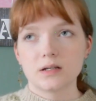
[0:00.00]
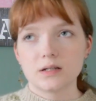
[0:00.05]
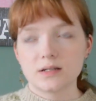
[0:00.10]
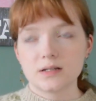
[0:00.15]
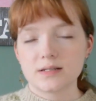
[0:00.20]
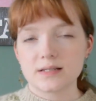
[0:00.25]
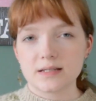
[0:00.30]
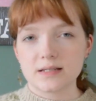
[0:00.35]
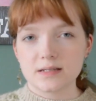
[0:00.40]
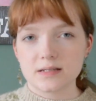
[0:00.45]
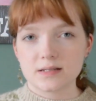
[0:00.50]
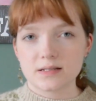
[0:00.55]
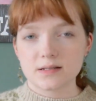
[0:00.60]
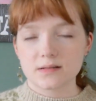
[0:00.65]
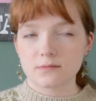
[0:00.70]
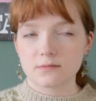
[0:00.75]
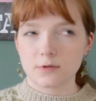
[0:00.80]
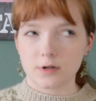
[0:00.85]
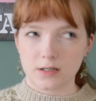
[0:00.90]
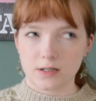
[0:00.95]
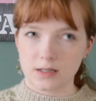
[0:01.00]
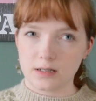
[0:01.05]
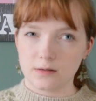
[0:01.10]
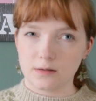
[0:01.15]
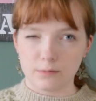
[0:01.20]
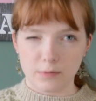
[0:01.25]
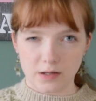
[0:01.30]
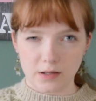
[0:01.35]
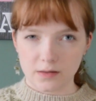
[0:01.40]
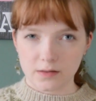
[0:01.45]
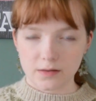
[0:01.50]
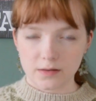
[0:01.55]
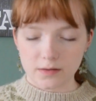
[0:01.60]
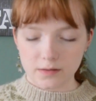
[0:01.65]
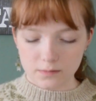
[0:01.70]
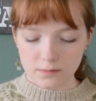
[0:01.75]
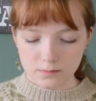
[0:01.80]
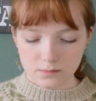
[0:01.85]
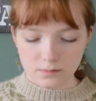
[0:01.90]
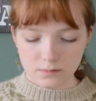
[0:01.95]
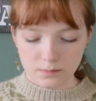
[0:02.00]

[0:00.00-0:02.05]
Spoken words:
since like in a month,